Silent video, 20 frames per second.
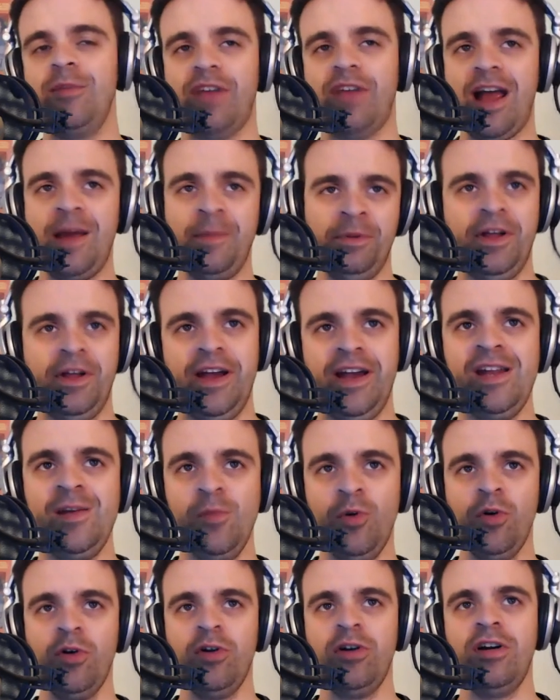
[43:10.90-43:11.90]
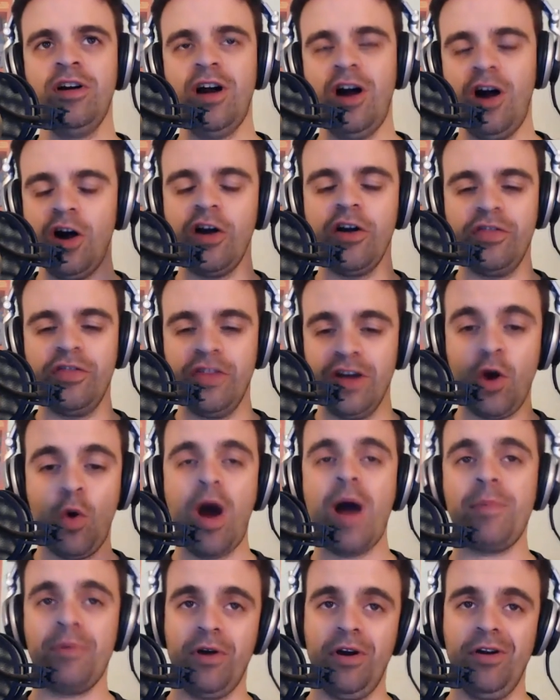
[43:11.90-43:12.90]
I play anymore are the
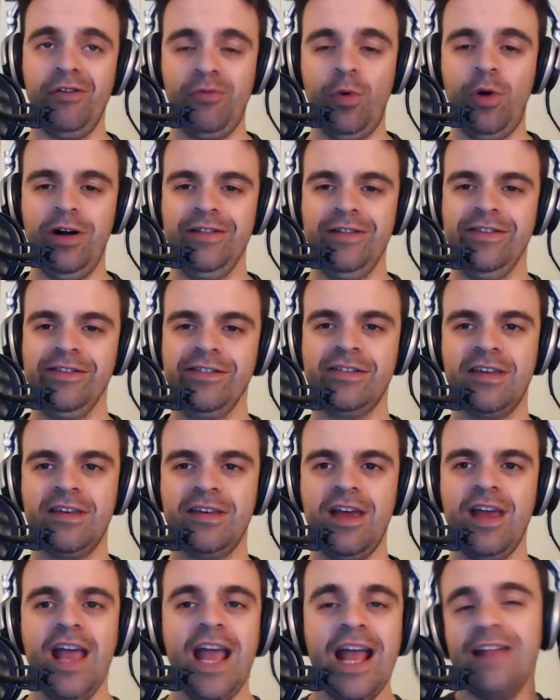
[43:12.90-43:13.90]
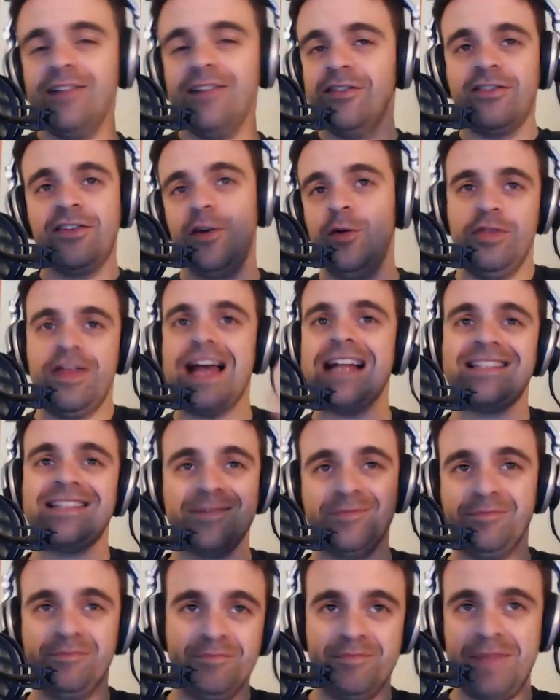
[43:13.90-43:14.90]
cooperative ones. And so that's
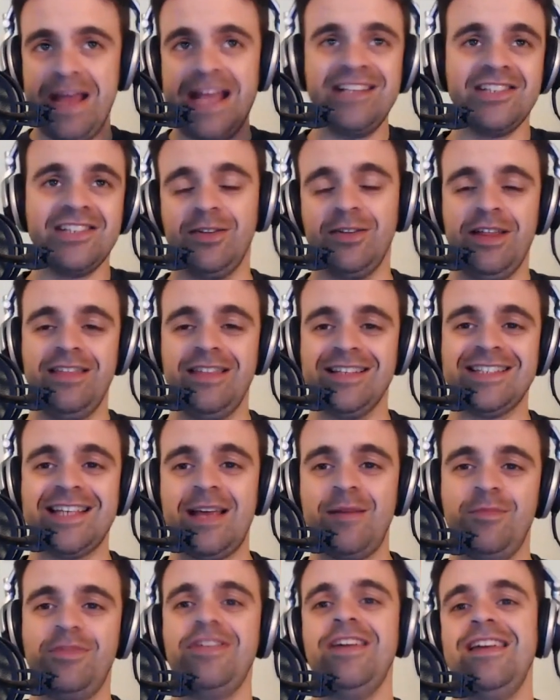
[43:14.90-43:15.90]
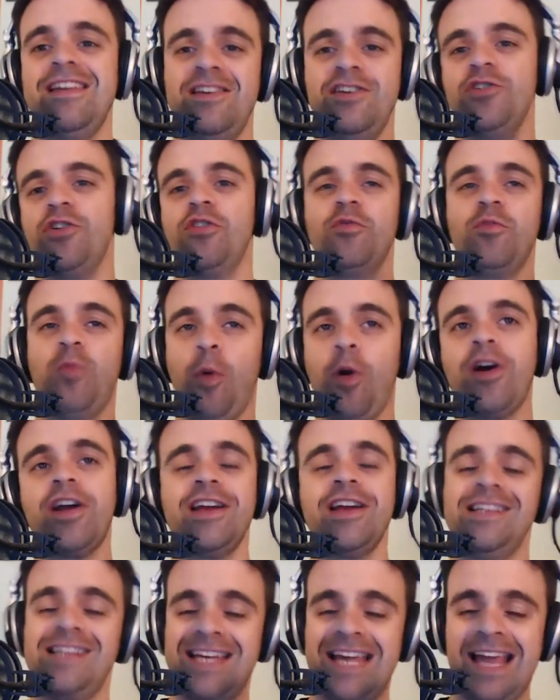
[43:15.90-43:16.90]
basically the same thing. You're
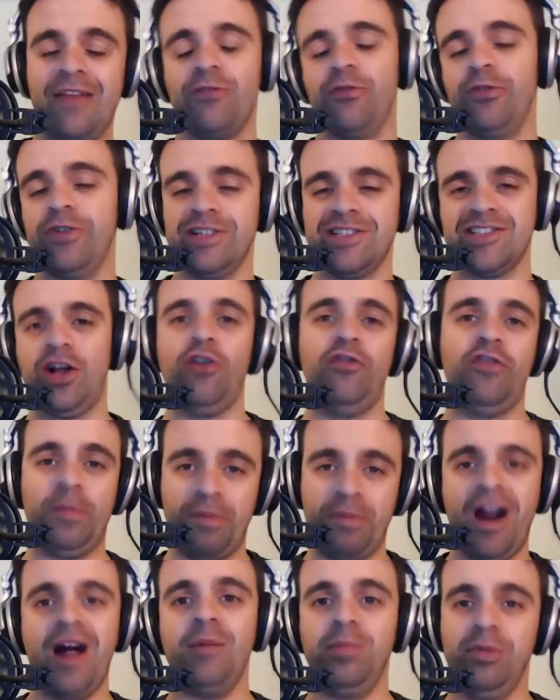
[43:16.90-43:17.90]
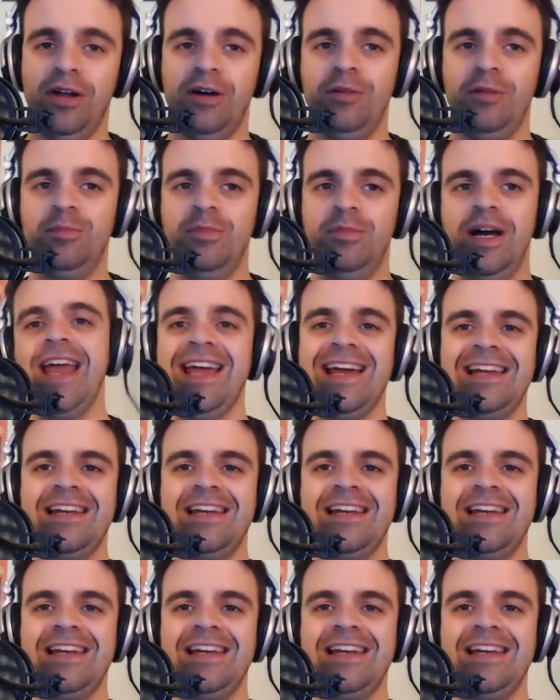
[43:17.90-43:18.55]
working together to solve a problem. And